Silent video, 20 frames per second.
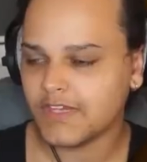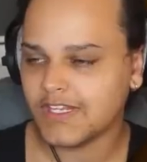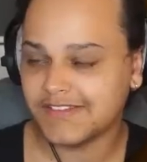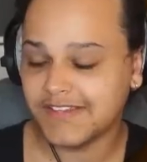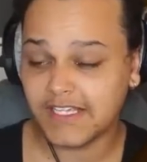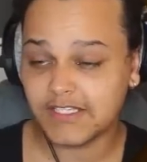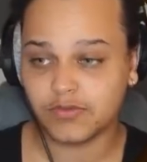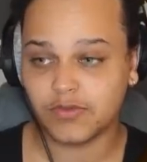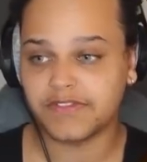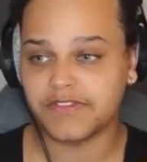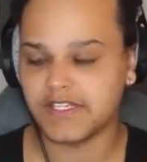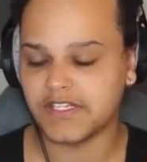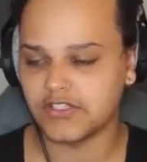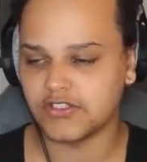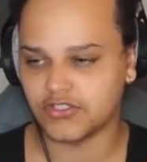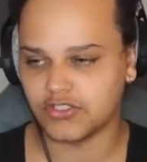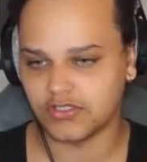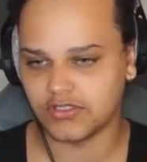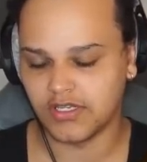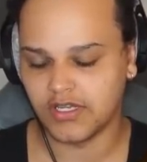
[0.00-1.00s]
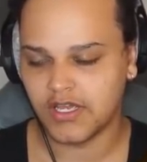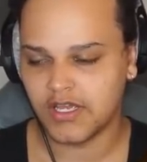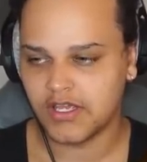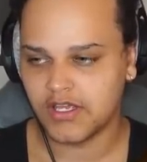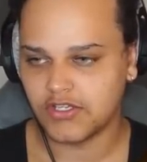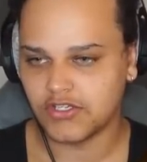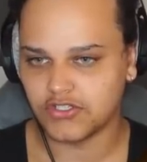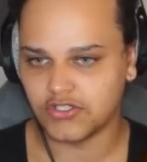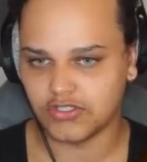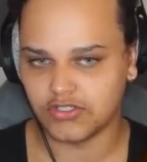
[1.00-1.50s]
that's one thing you
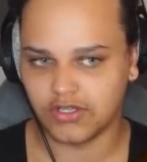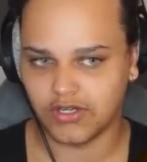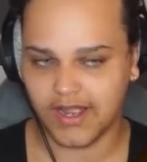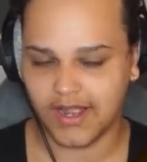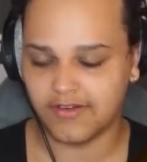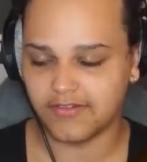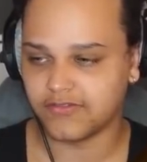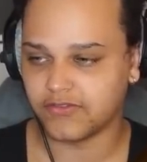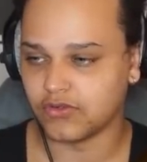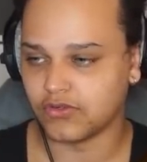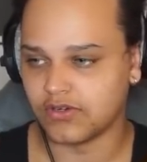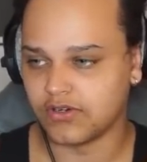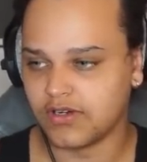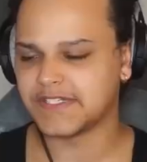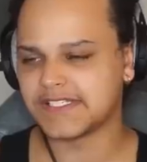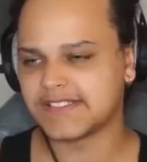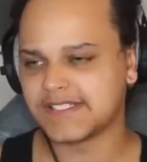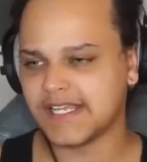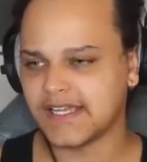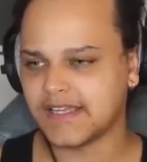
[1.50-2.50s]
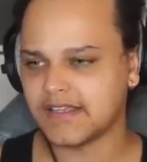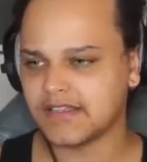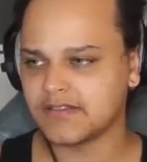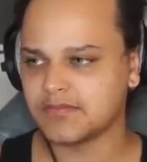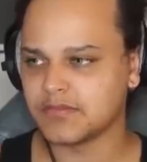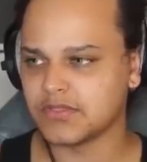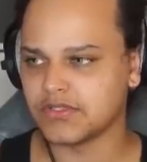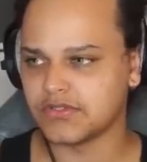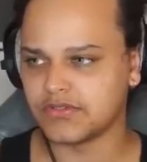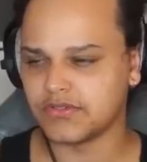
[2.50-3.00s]
should look out for. The second
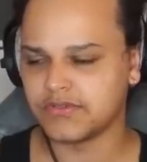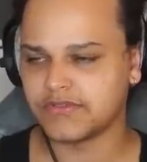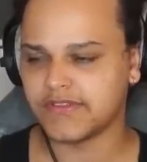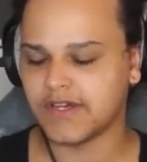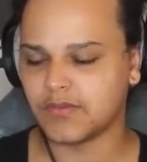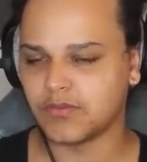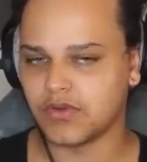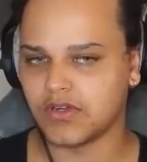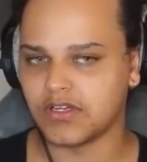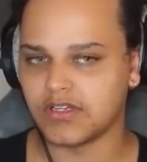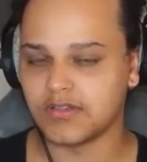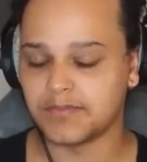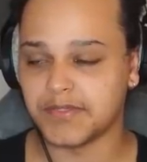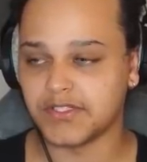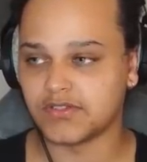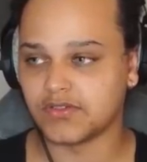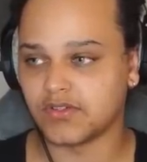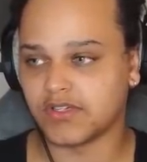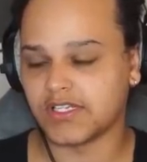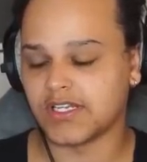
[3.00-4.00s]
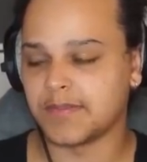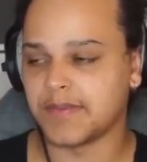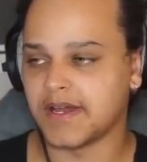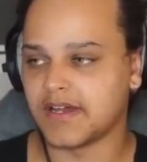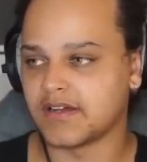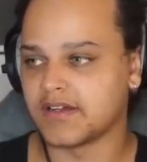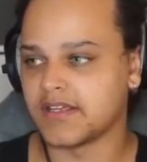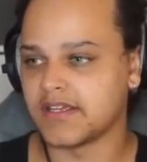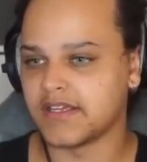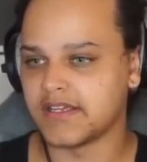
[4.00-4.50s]
move that we're going to be talking
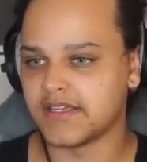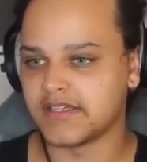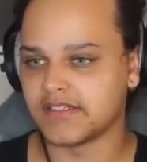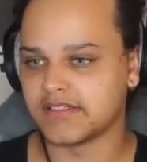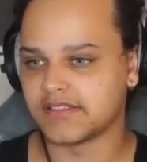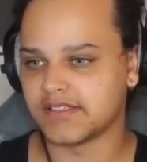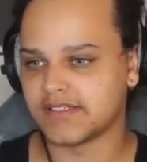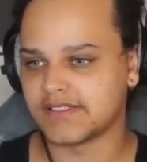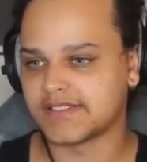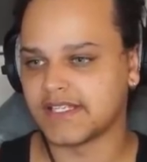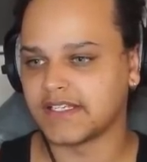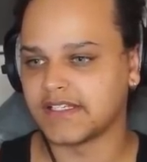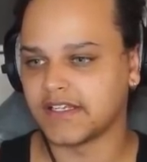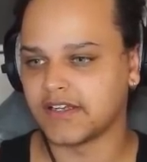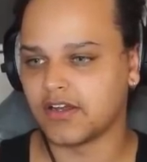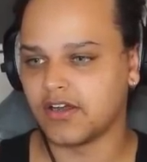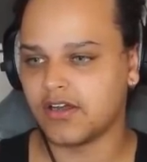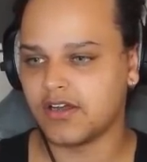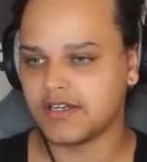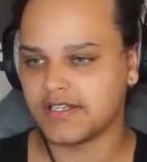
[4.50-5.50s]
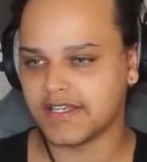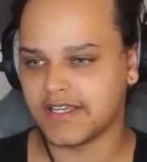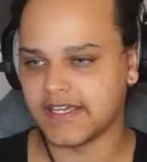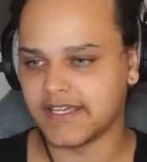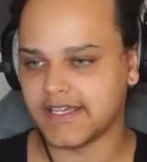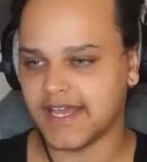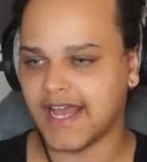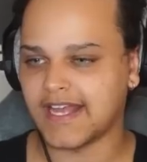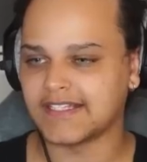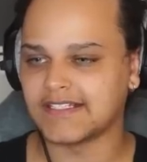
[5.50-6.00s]
about is standing hard kick.
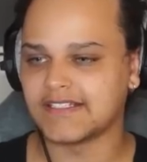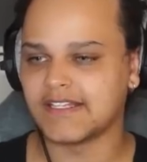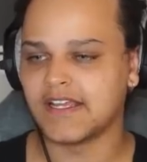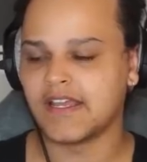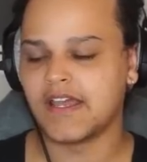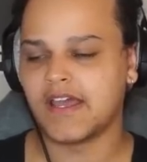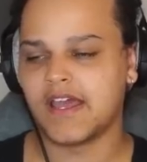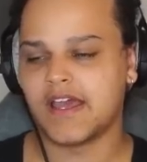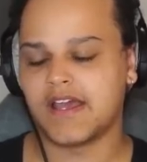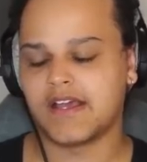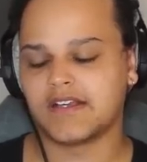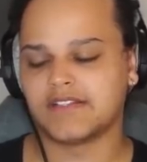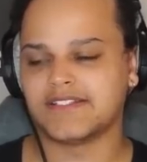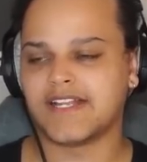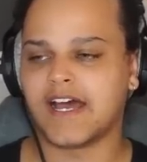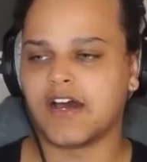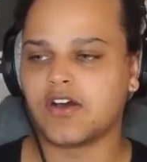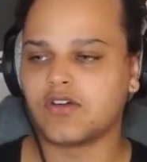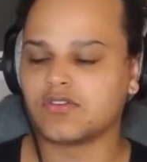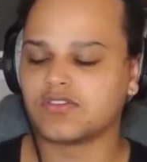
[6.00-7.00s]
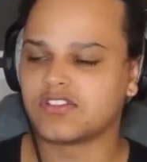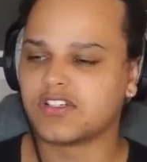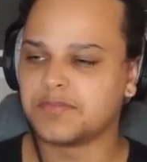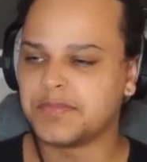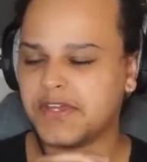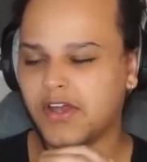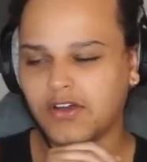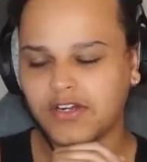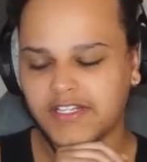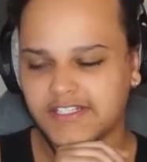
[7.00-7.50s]
And now, to
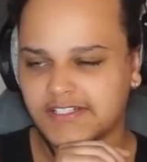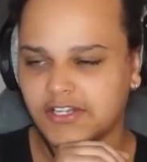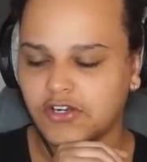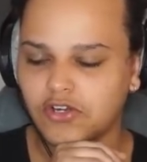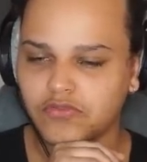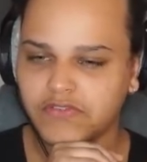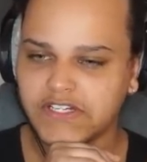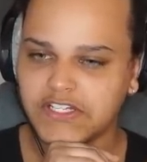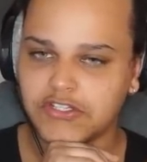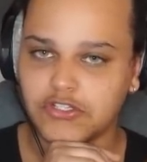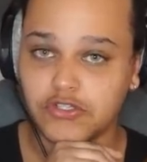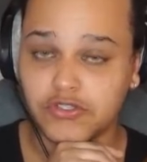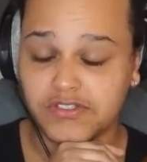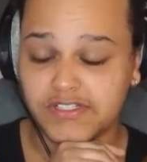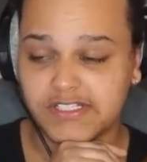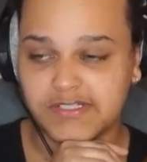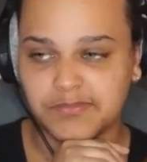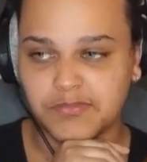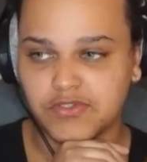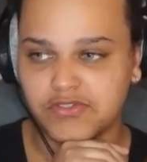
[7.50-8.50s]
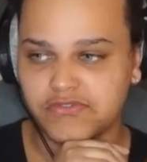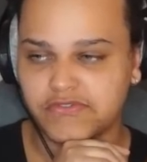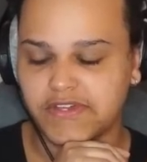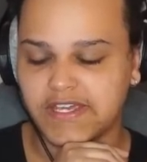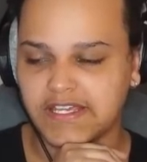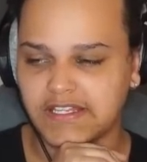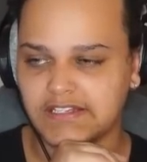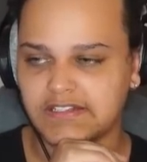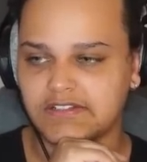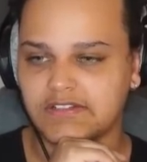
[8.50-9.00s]
be honest, I don't really use this move
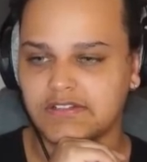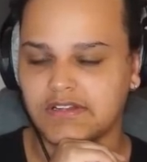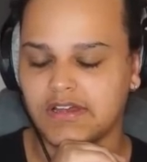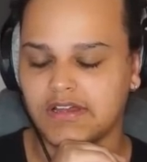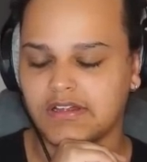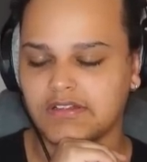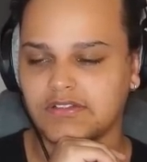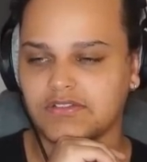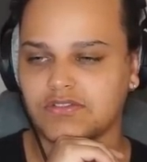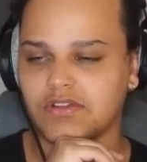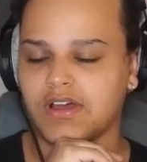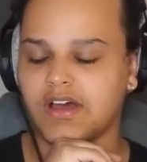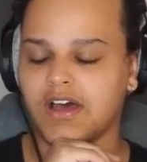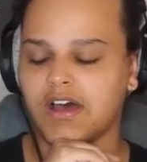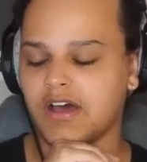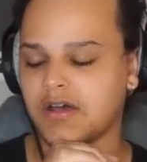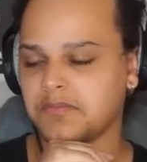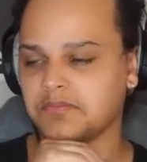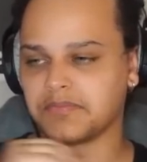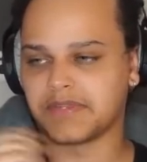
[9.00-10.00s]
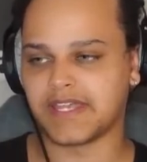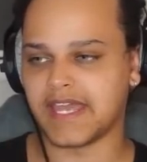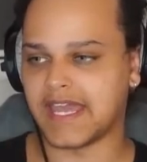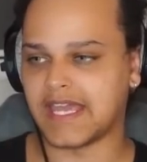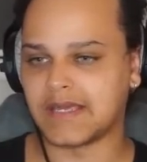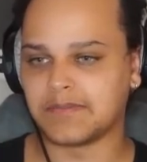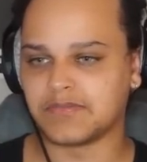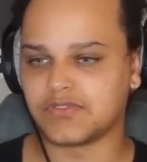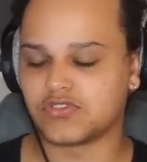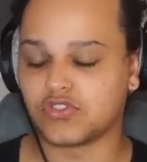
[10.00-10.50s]
in
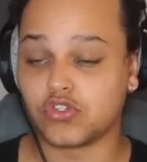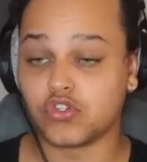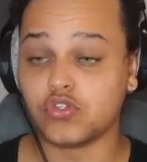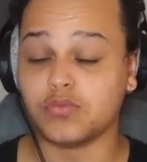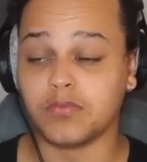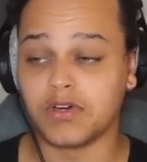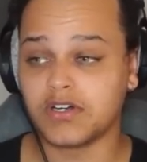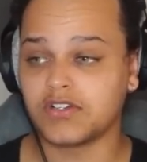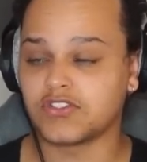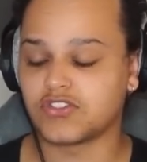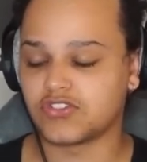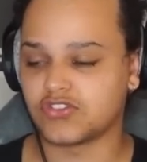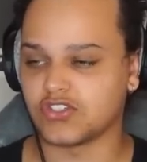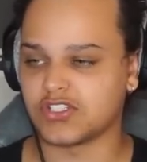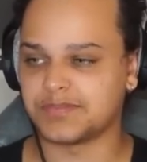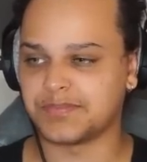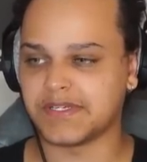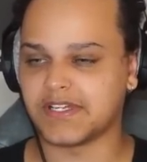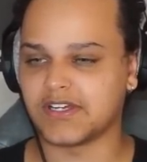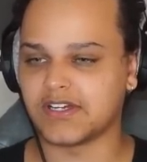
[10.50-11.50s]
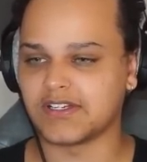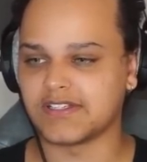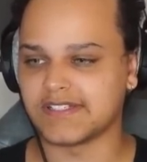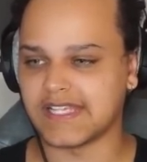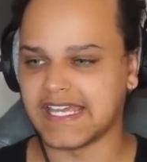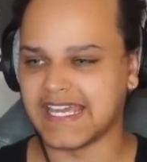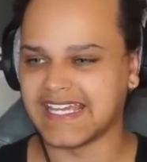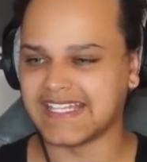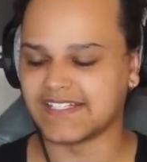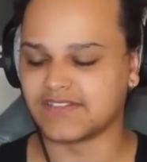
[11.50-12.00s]
games too much, just because
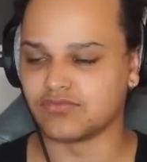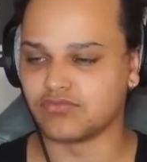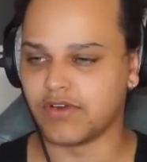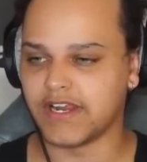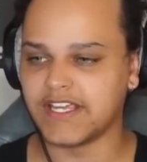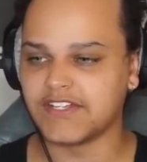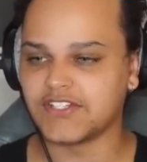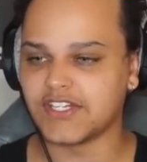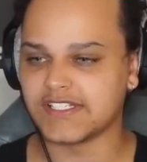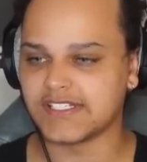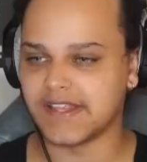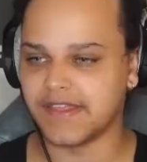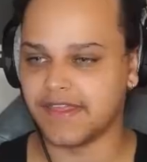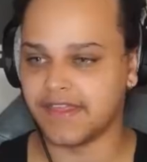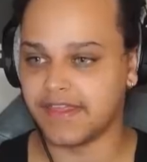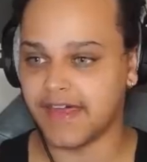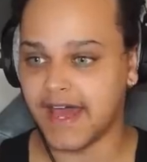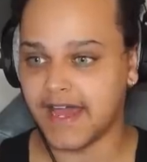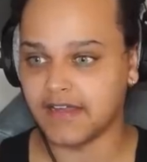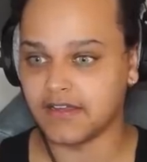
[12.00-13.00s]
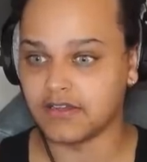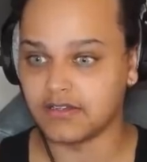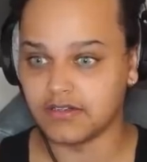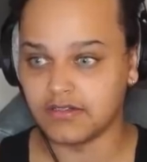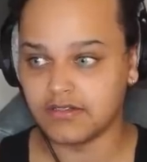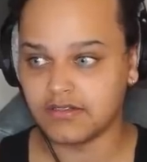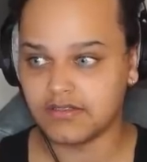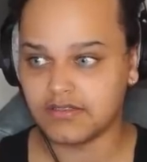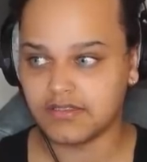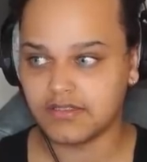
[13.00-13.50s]
its range isn't that
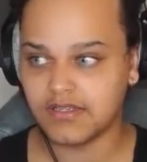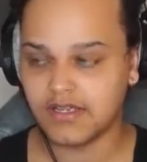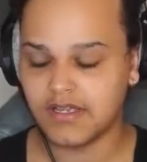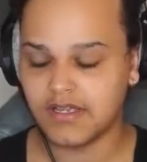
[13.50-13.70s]
good.